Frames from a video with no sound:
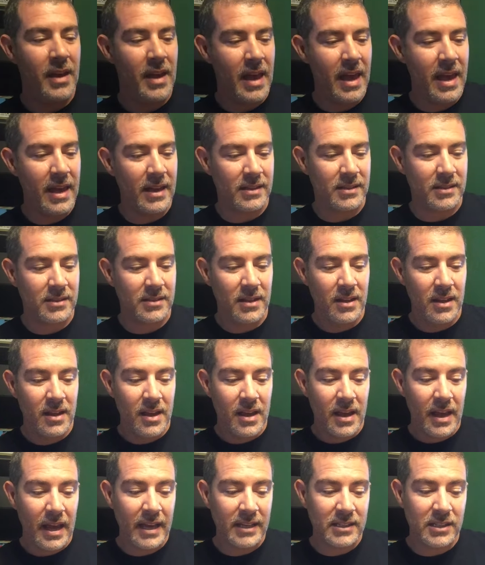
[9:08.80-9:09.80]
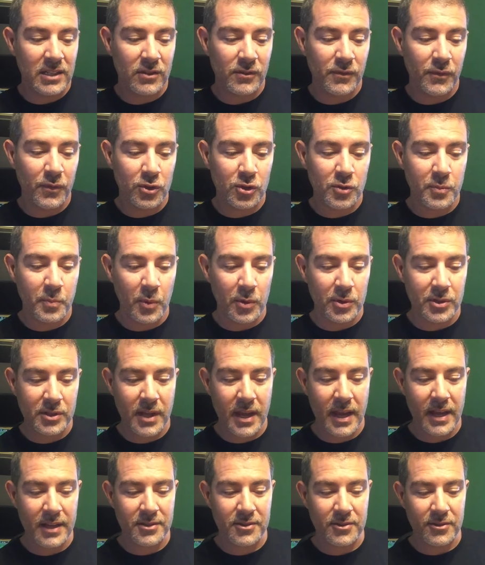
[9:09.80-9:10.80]
S. S is for
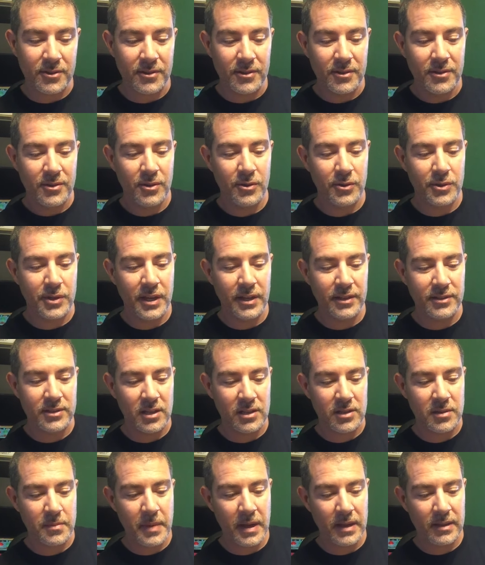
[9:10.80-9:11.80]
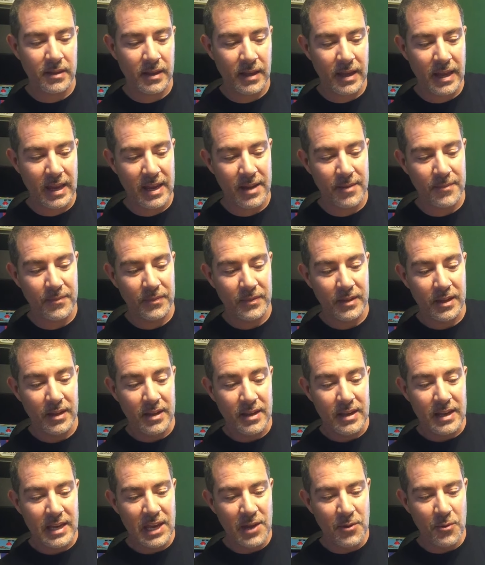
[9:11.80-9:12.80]
sportscaster who tells us about the game.
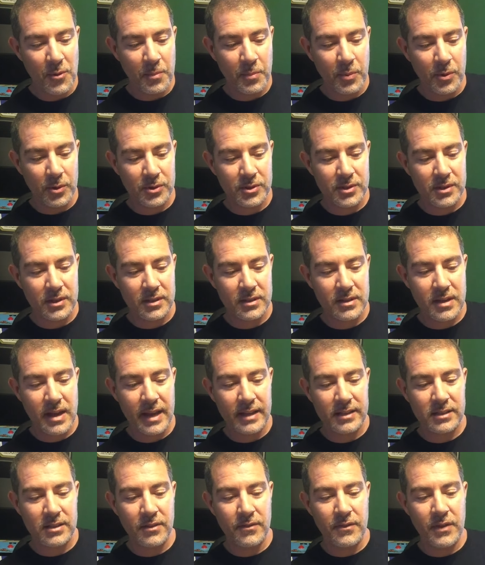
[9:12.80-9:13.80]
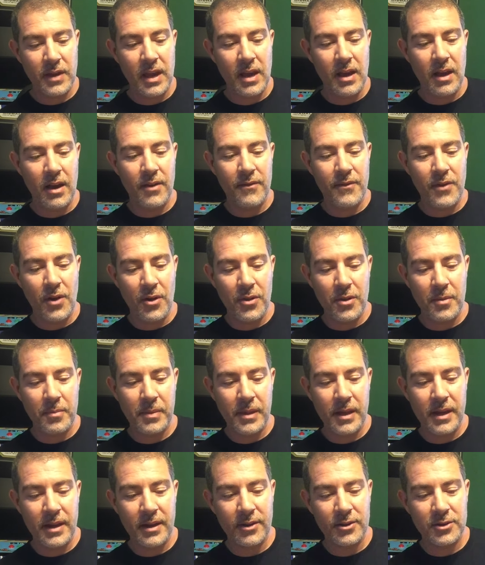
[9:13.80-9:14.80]
He reports the stats of all the
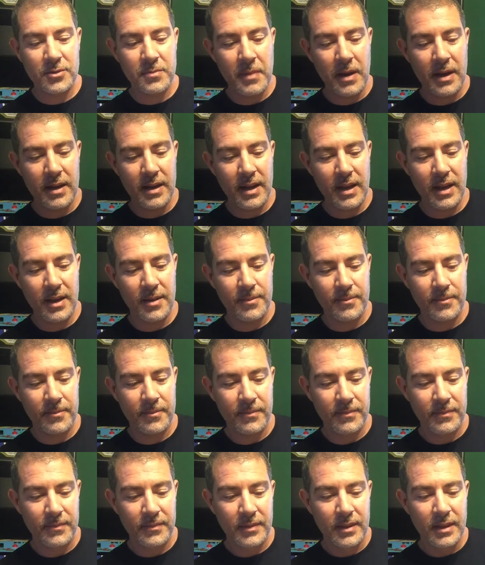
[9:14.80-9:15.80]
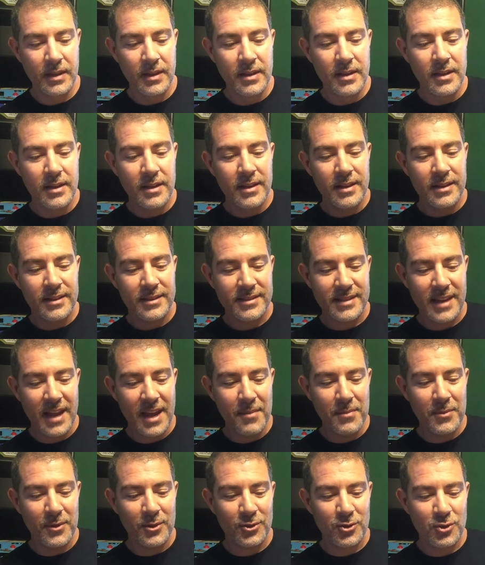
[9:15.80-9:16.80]
players by name.
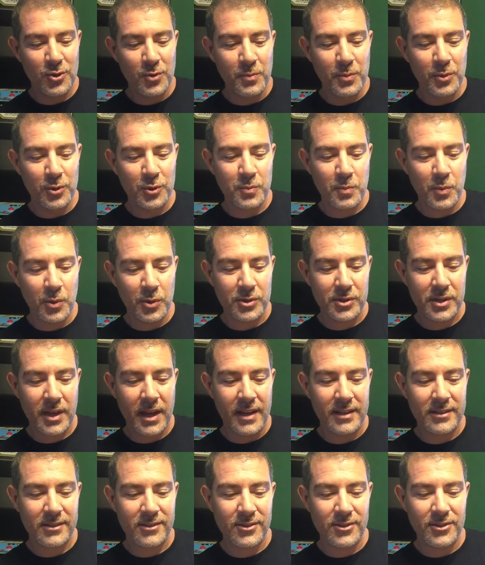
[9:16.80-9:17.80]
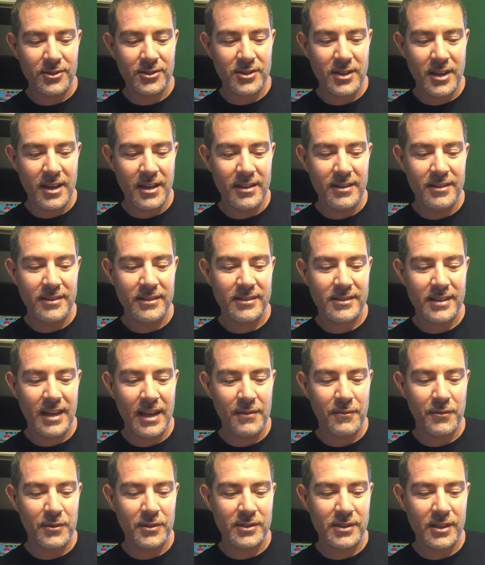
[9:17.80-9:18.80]
Sam, the super sportscaster, said
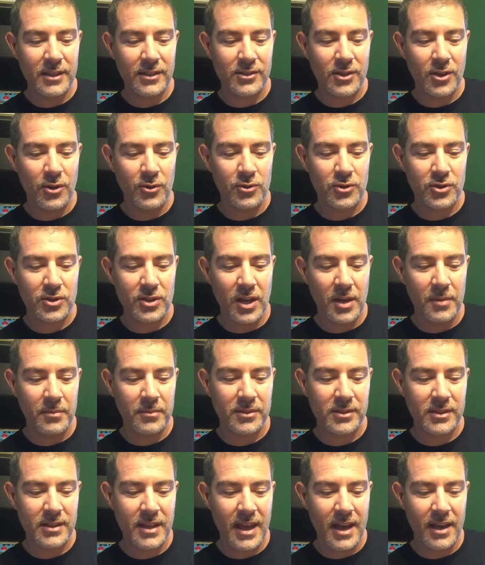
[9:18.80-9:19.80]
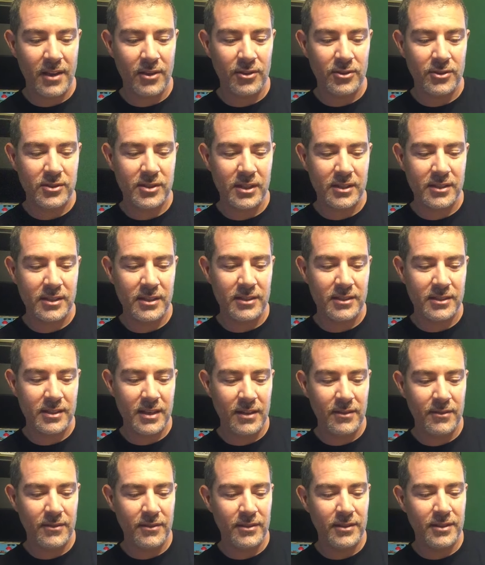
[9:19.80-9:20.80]
San Francisco stomped Seattle
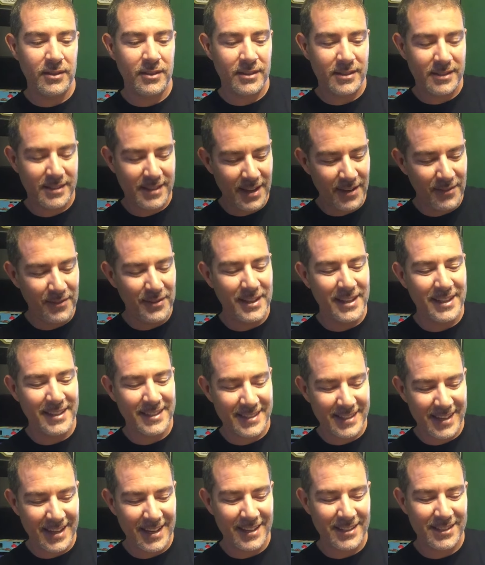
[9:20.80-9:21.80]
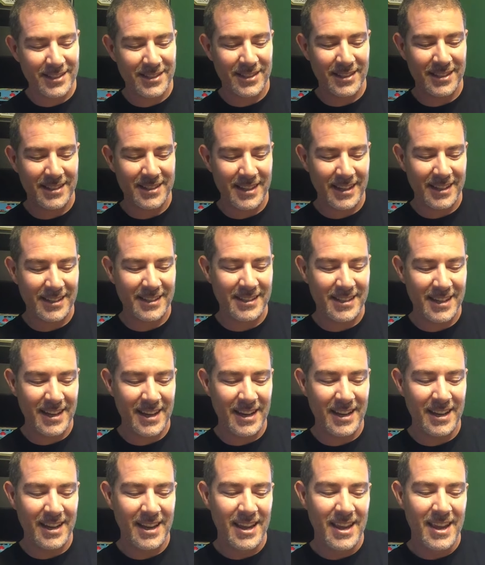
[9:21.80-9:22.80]

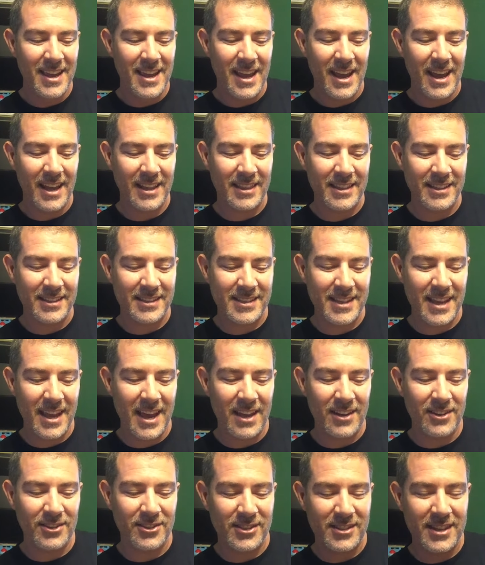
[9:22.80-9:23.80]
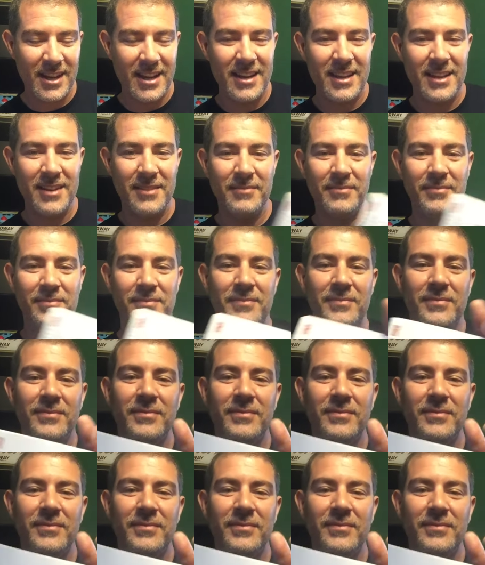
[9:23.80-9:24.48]
76-16 at the Seattle Stadium.